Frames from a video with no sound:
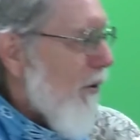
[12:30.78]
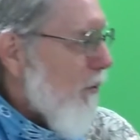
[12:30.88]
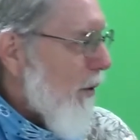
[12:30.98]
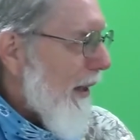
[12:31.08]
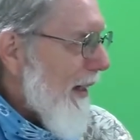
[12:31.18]

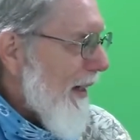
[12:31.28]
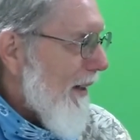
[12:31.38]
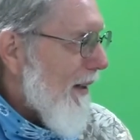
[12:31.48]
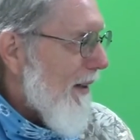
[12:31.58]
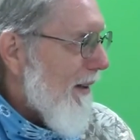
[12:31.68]

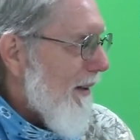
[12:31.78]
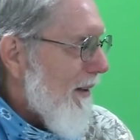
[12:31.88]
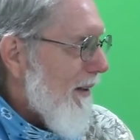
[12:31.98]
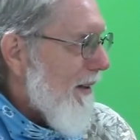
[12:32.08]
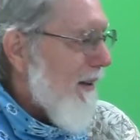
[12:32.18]
Really?
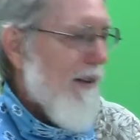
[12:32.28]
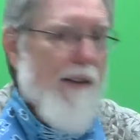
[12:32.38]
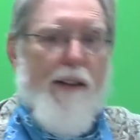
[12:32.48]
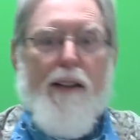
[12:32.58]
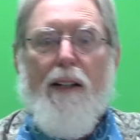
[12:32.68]

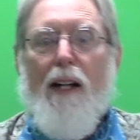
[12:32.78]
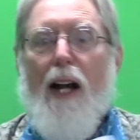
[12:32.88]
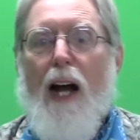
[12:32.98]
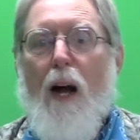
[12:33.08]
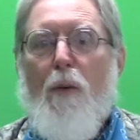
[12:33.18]

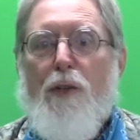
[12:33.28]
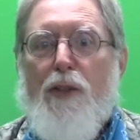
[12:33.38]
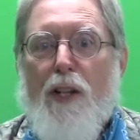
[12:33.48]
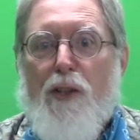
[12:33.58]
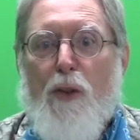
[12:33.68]
I was
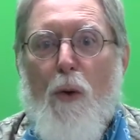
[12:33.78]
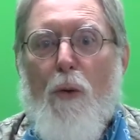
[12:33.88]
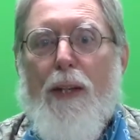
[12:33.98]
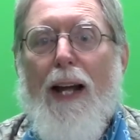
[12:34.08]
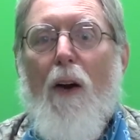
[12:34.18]
just
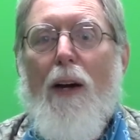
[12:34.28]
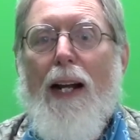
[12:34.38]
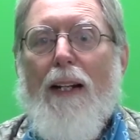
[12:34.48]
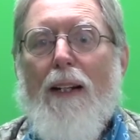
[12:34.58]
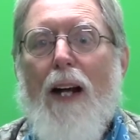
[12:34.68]
told that our
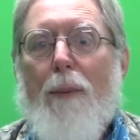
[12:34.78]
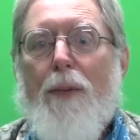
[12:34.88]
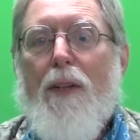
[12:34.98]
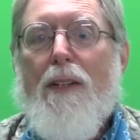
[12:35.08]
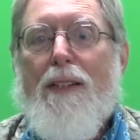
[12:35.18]

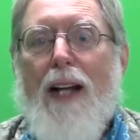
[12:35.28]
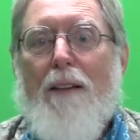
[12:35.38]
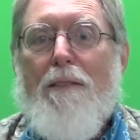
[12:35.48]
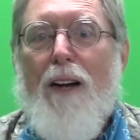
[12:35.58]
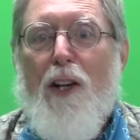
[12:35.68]
helicopter is
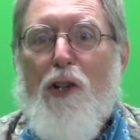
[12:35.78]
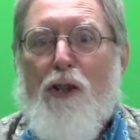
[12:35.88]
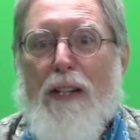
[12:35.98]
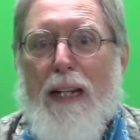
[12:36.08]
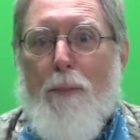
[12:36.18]
not
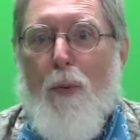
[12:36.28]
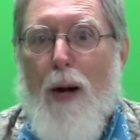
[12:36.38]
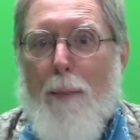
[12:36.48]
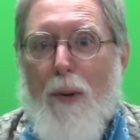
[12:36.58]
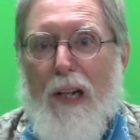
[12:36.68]
functioning
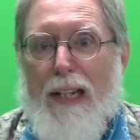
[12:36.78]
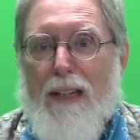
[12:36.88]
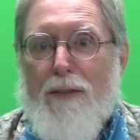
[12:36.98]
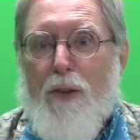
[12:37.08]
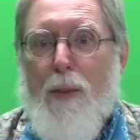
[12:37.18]

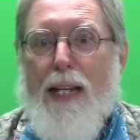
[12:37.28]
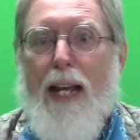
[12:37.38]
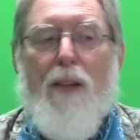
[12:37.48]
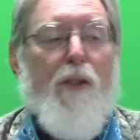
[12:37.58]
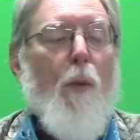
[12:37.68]
properly, so we
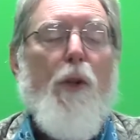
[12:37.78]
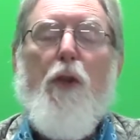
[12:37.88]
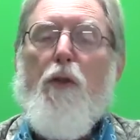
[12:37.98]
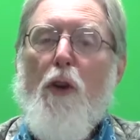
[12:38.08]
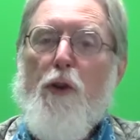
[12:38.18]
can't. So we'll
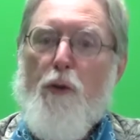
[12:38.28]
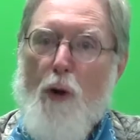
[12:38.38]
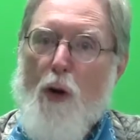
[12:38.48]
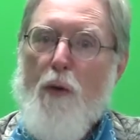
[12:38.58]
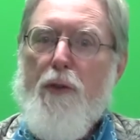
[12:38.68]
use our
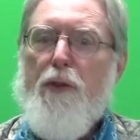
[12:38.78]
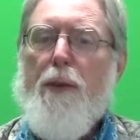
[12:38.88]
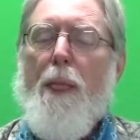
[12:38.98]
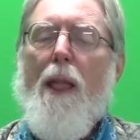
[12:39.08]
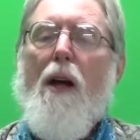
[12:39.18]
drones.
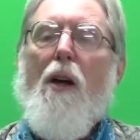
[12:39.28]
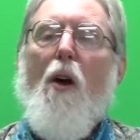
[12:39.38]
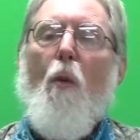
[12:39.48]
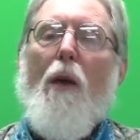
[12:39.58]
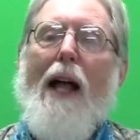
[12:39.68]

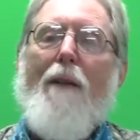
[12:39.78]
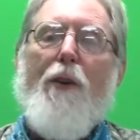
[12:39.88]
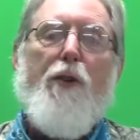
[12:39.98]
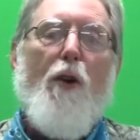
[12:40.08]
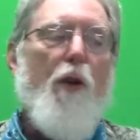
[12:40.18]
We'll have
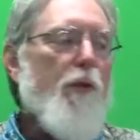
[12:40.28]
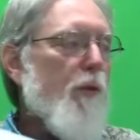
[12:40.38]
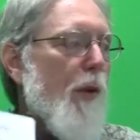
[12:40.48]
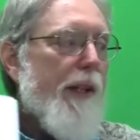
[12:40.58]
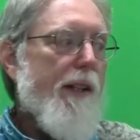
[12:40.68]
our
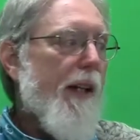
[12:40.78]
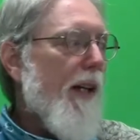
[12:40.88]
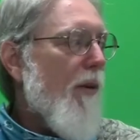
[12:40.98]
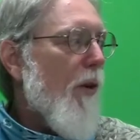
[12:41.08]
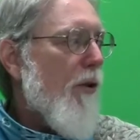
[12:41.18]
drones.
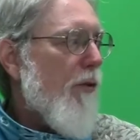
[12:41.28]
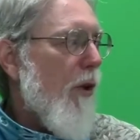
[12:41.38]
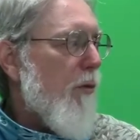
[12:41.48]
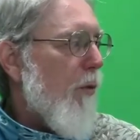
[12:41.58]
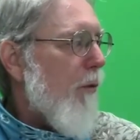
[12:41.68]
Our
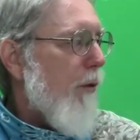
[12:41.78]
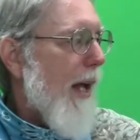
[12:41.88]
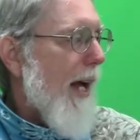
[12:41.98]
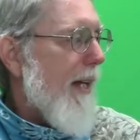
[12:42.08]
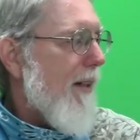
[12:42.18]
drones will
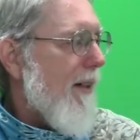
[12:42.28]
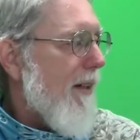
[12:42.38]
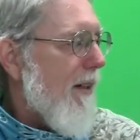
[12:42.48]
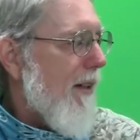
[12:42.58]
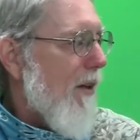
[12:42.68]
fly
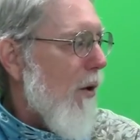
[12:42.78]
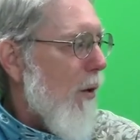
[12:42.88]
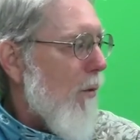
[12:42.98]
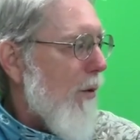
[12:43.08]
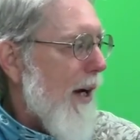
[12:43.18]

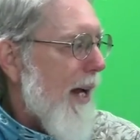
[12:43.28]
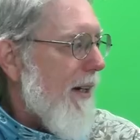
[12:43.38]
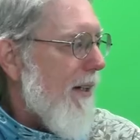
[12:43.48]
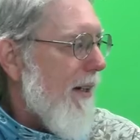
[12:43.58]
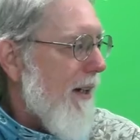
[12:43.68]

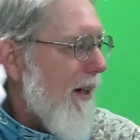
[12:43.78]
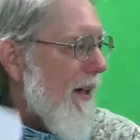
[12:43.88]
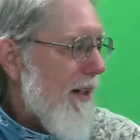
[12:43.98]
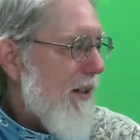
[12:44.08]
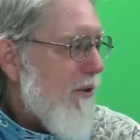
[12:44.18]
overhead.
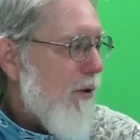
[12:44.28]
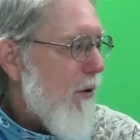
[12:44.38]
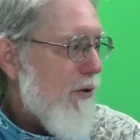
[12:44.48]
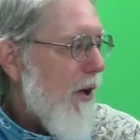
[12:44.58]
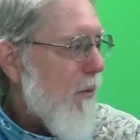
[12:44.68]
The
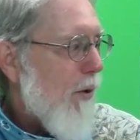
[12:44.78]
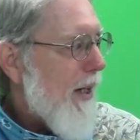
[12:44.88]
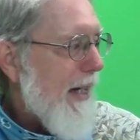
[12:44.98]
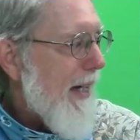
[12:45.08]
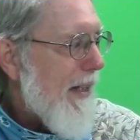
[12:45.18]
drones aren't
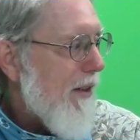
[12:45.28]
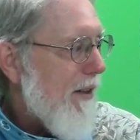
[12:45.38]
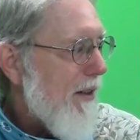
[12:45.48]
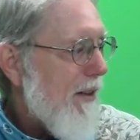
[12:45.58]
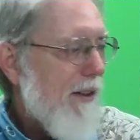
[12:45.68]
working either.